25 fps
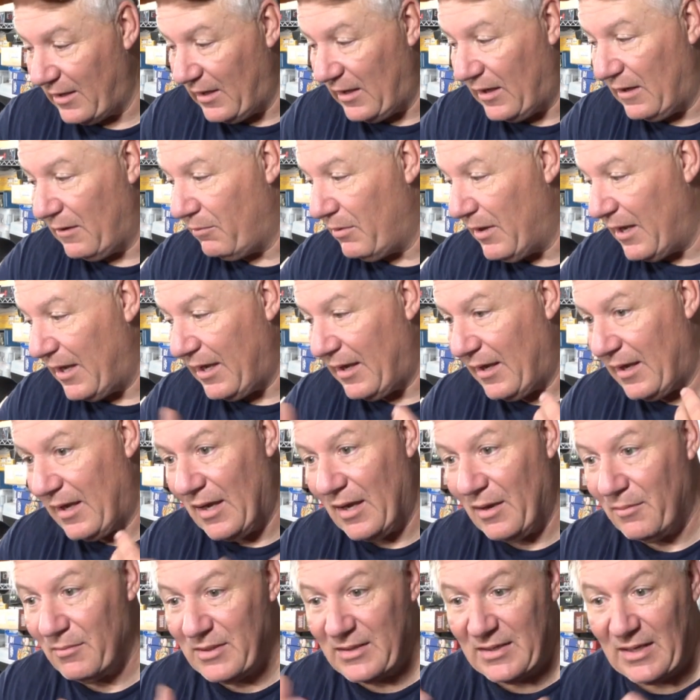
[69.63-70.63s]
eBay,
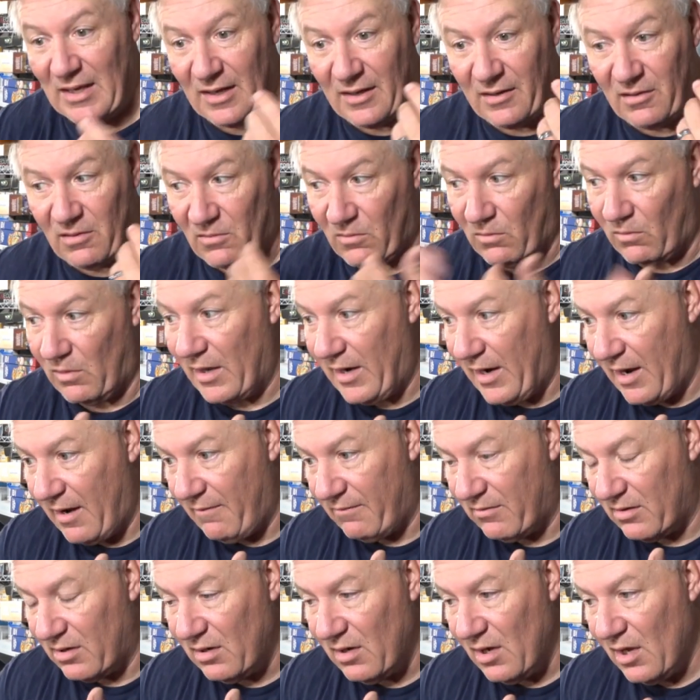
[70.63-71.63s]
Amazon, or
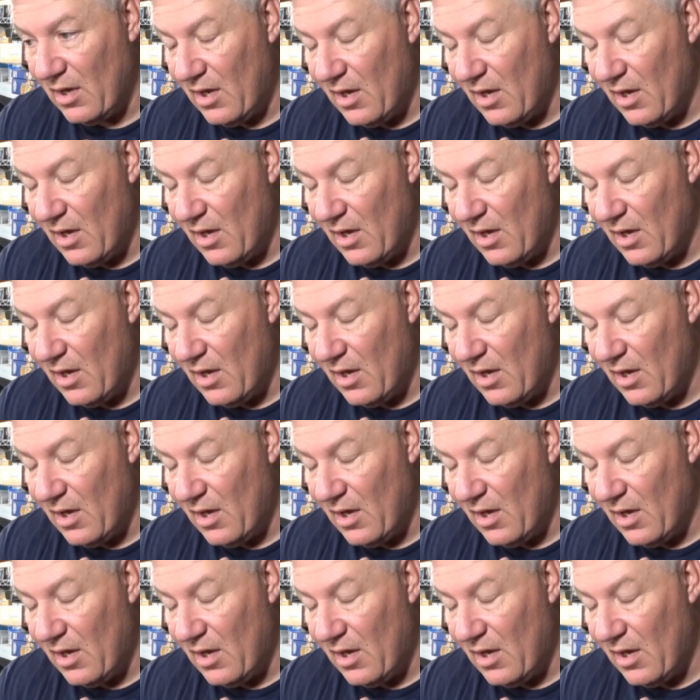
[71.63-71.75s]
whatever,